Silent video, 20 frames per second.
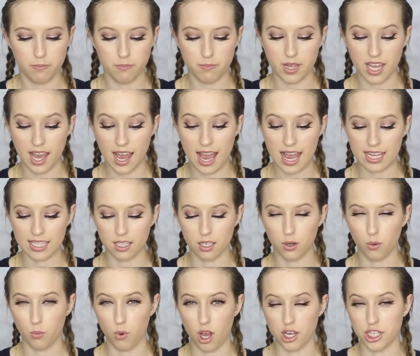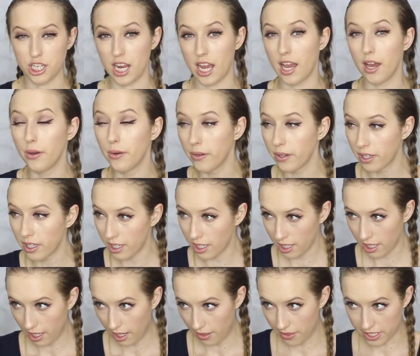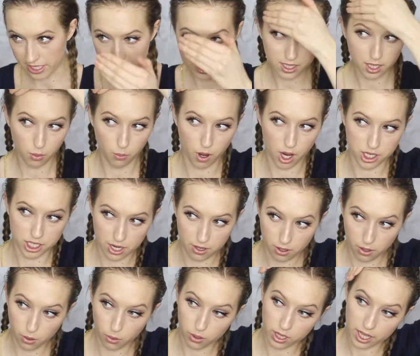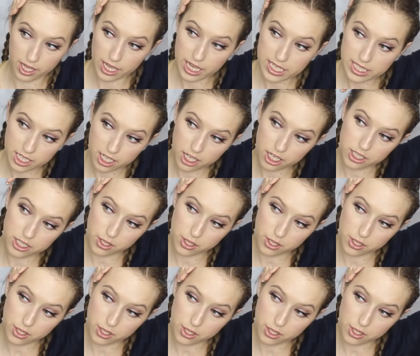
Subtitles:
be a hassle to wash out. This is going to wash out a whole lot easier,